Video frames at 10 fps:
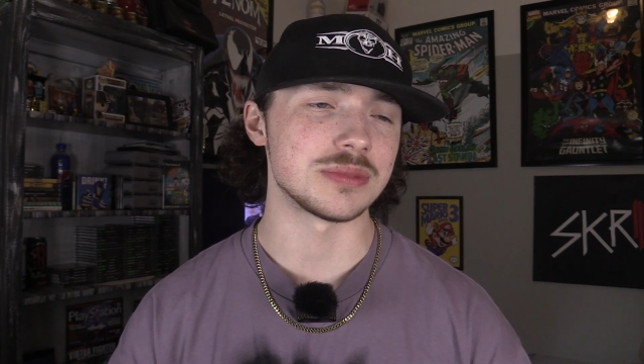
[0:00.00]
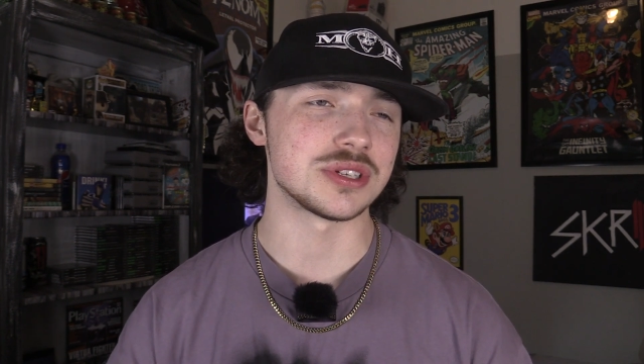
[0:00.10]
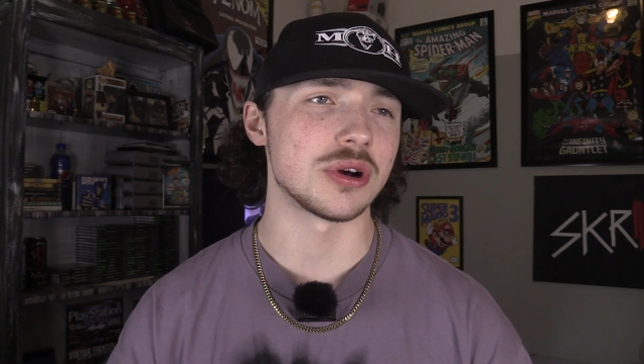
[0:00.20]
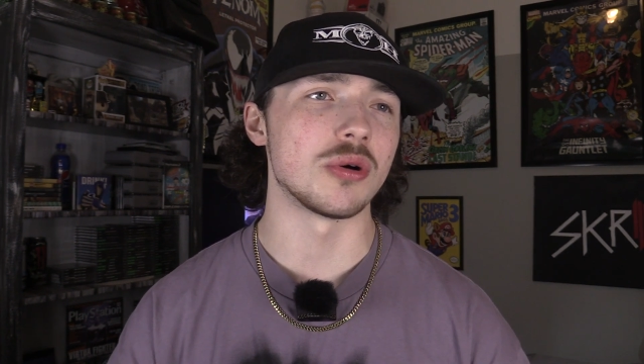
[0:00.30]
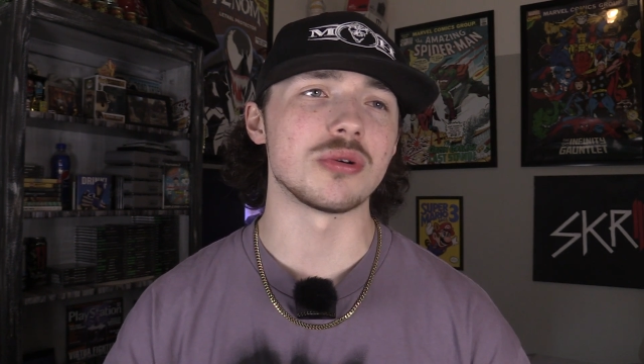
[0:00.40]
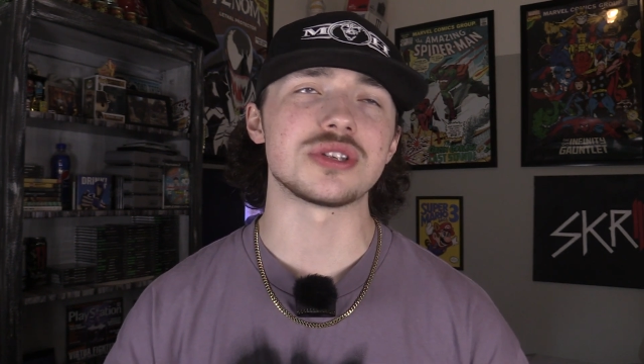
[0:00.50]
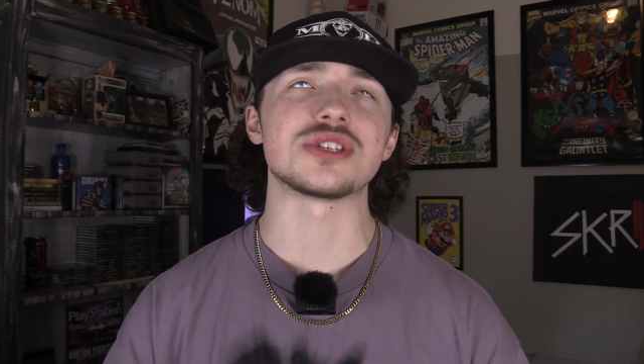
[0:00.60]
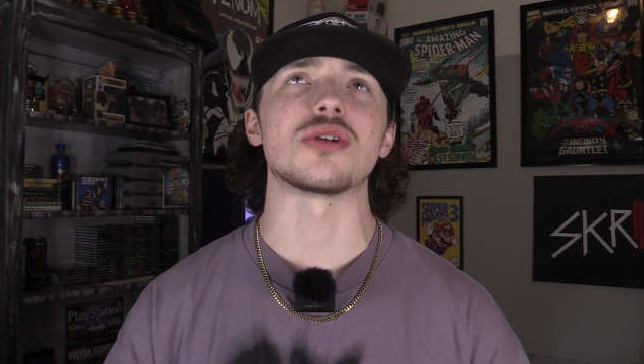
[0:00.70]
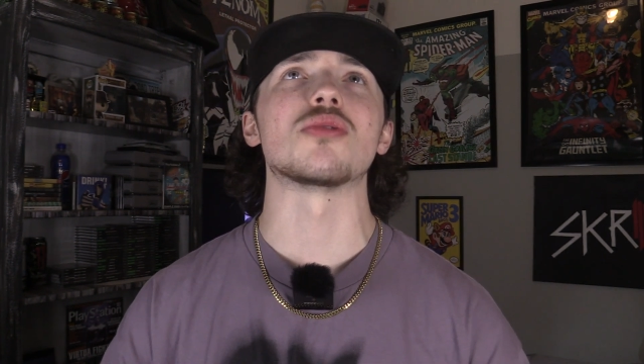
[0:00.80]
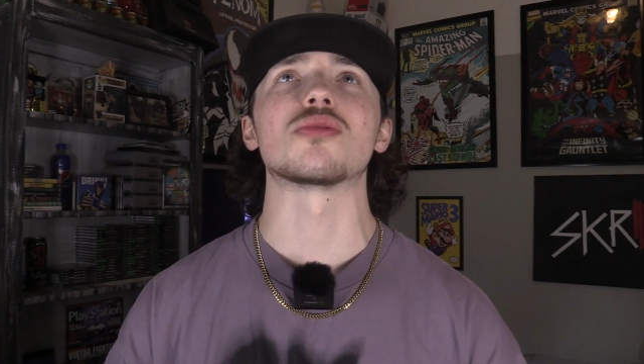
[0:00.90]
I'm
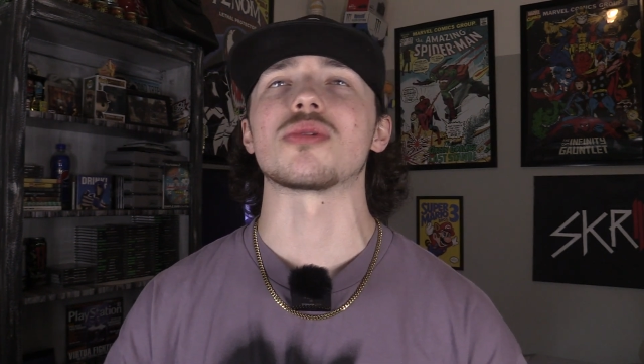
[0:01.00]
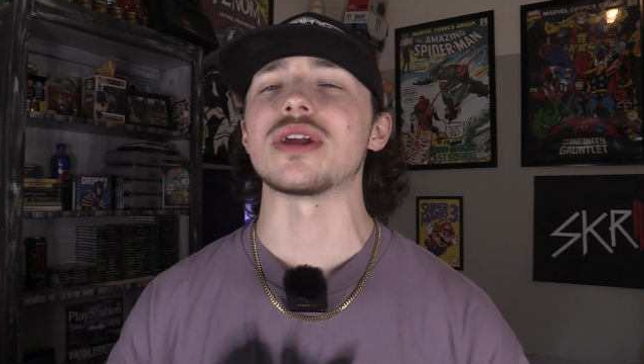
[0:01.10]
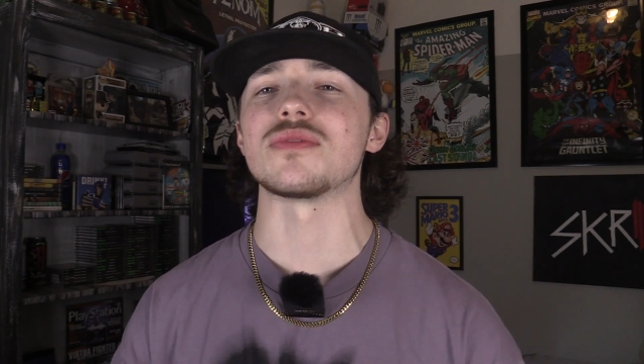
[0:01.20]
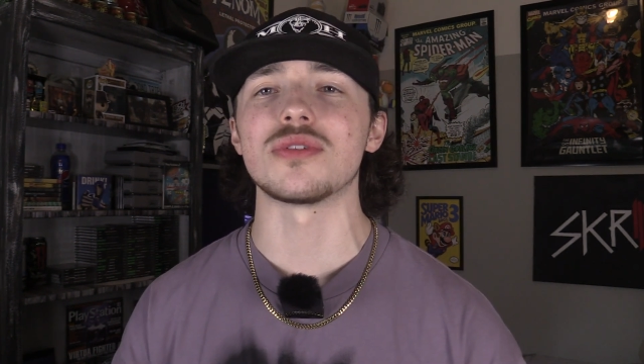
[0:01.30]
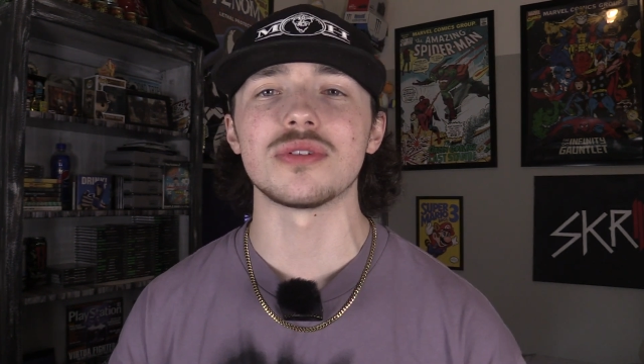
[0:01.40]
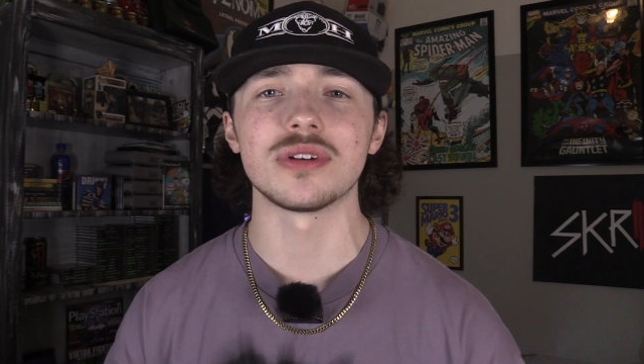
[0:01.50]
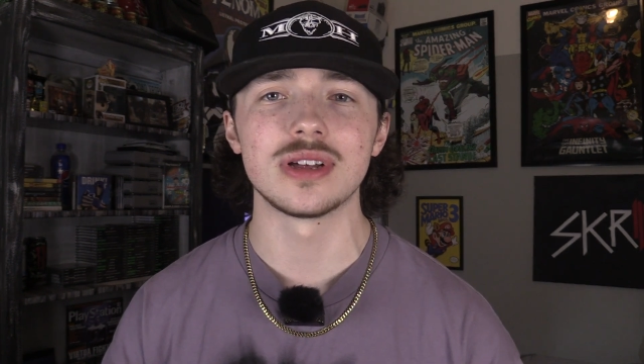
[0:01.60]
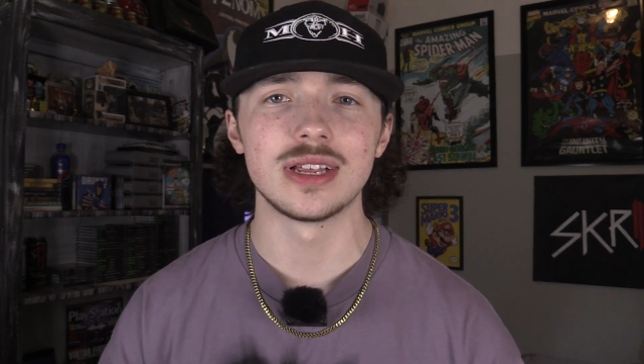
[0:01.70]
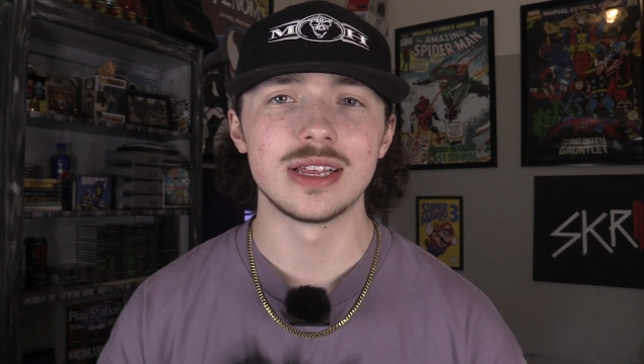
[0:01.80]
so grateful